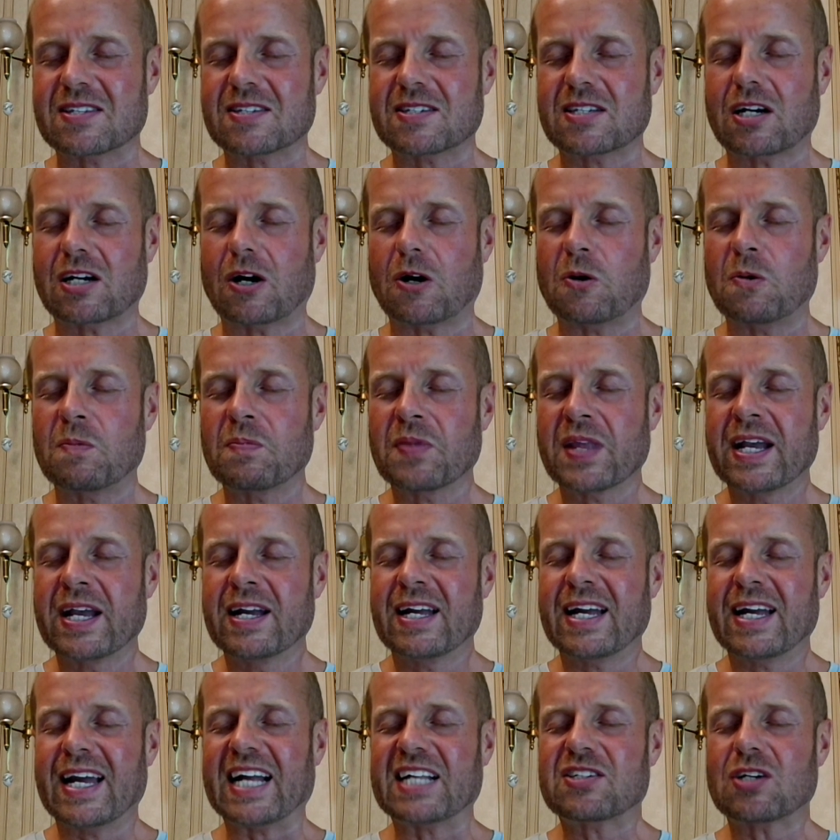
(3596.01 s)
So
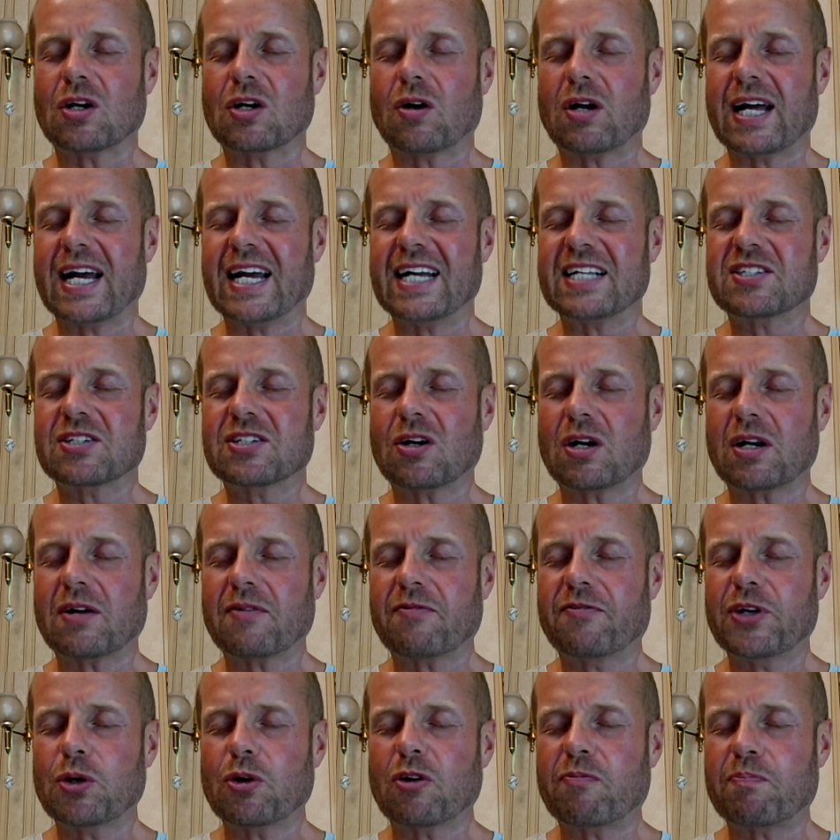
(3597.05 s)
it's all it's all
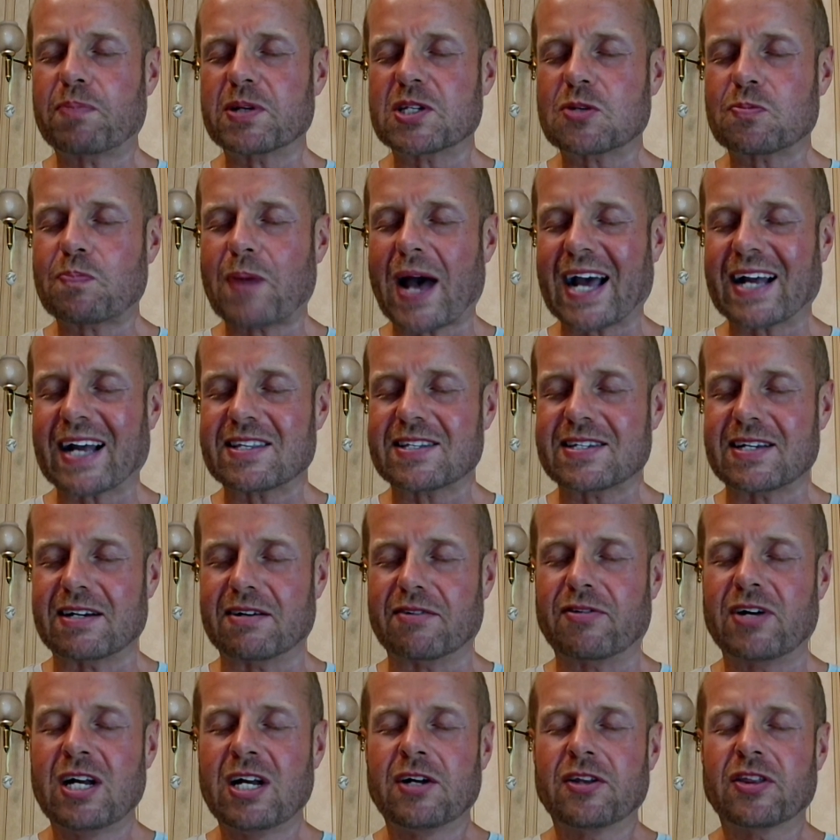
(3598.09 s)
a view of
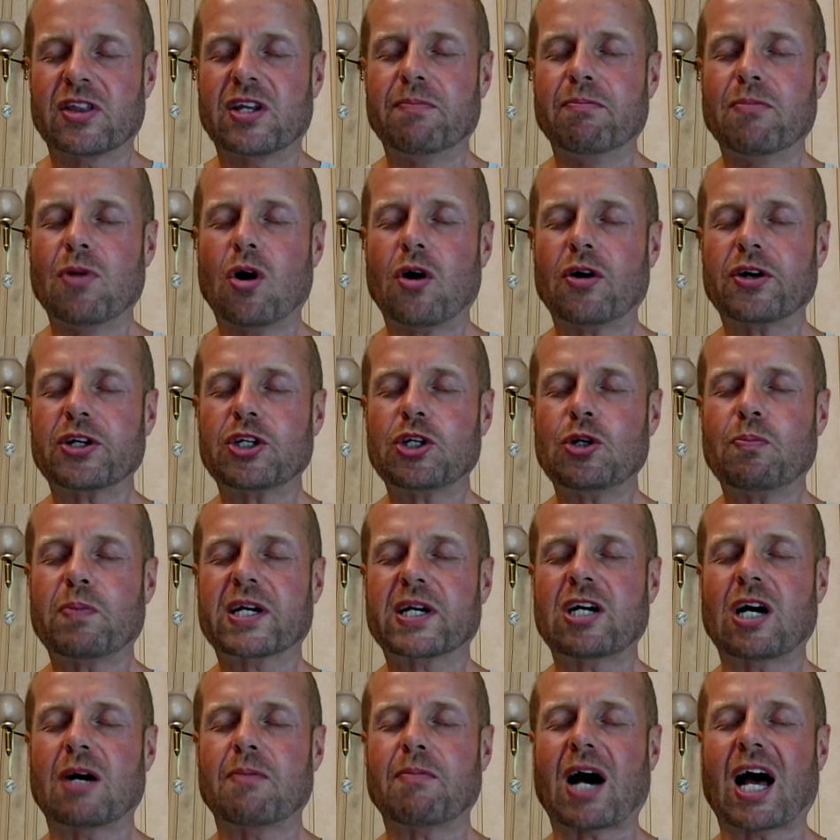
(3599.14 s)
perspective. The more you
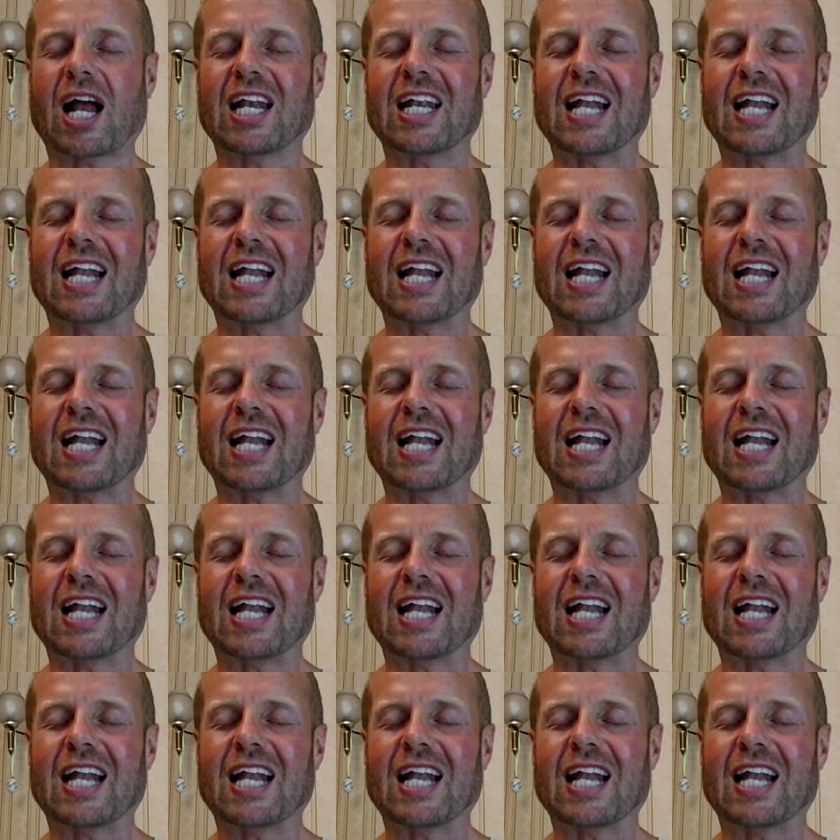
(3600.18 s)
become